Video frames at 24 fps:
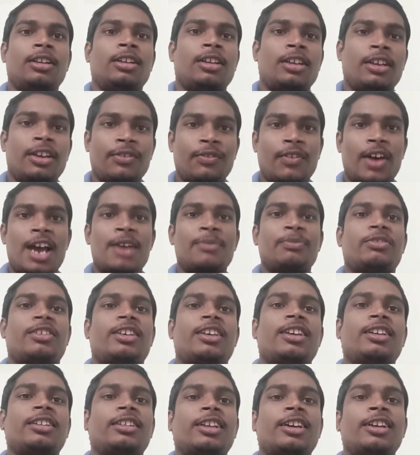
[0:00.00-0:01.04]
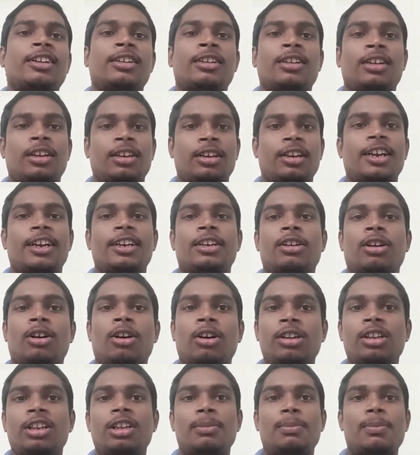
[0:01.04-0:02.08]
if I am saying that
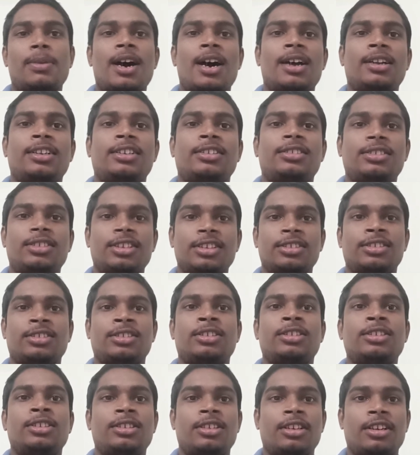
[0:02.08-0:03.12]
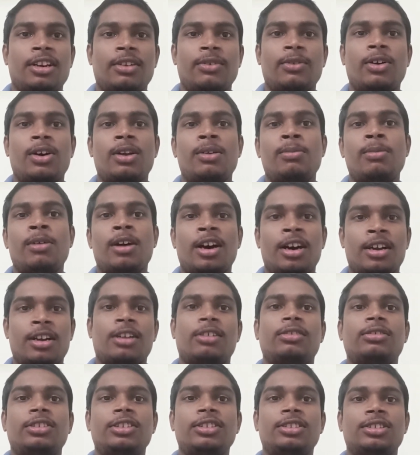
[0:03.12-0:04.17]
all the planets doesn't revolve
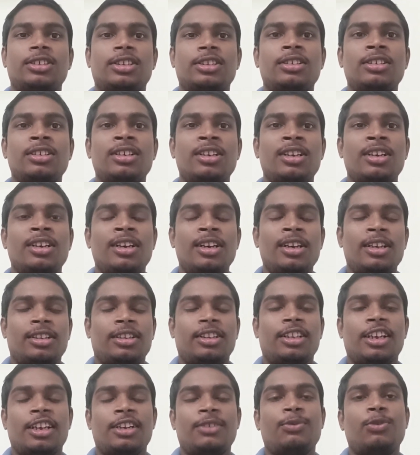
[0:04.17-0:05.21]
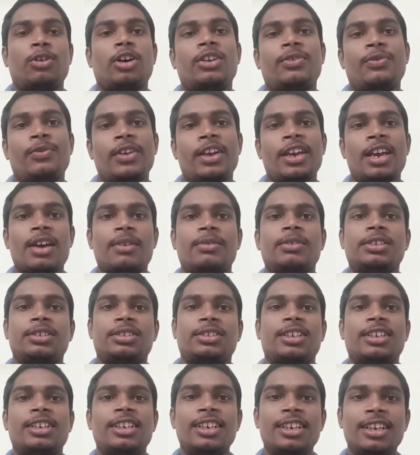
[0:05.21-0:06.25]
around the sun, then what we have
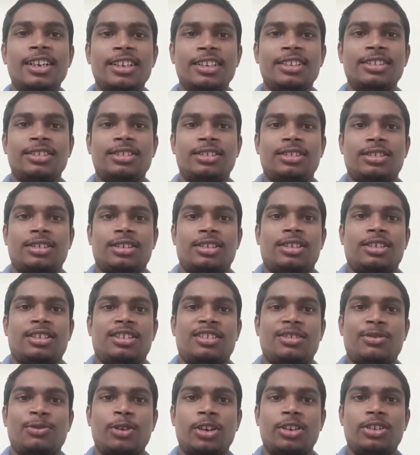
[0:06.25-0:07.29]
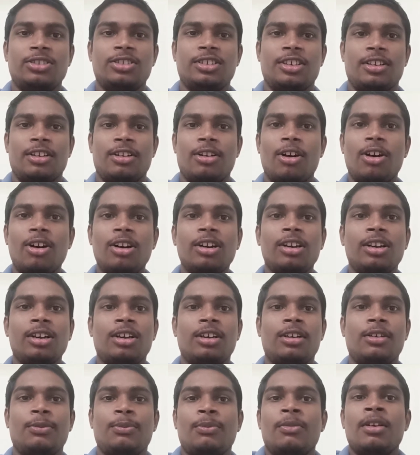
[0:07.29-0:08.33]
studied is what to say
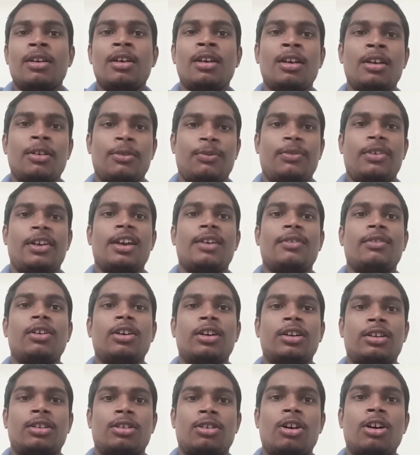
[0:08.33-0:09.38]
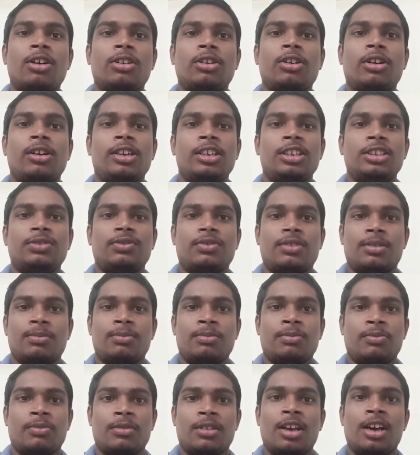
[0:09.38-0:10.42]
wrong. We have got wrong knowledge
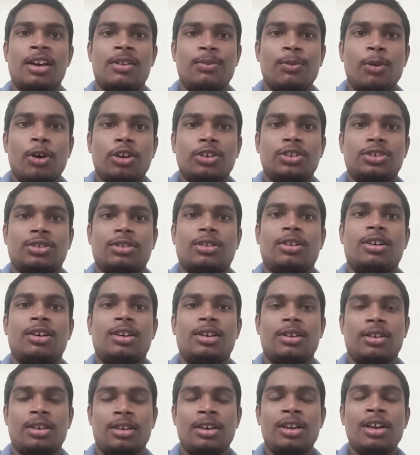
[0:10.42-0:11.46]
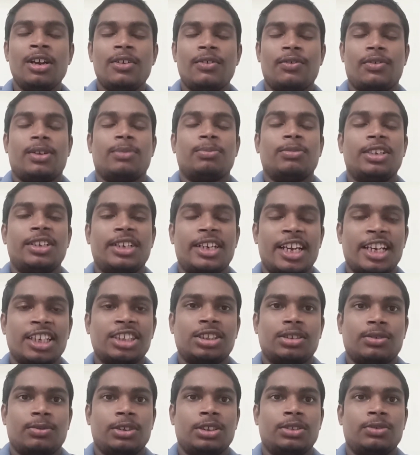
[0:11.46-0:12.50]
from our books or from the
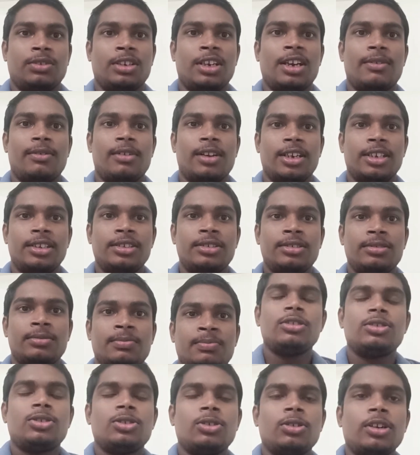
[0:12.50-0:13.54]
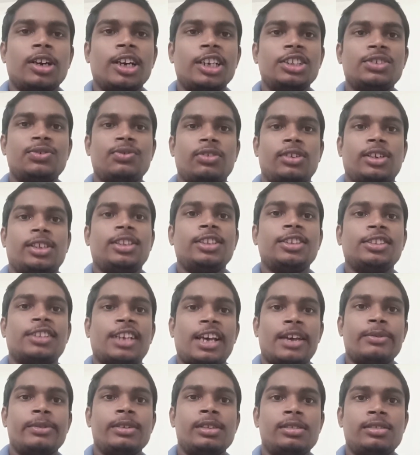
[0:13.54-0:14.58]
text which we have learned. So guys, for this I
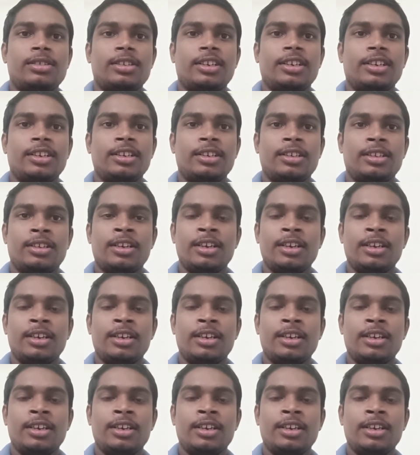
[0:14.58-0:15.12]
will say